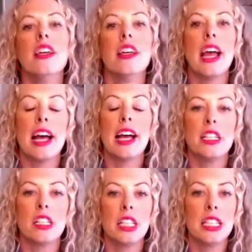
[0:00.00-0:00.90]
and
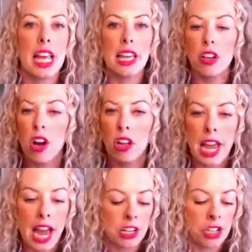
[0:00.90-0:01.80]
take the call to
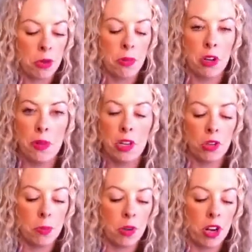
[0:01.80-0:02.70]
action to put them in a group
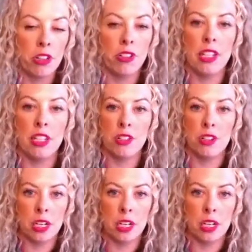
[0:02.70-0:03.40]
or on your list or in a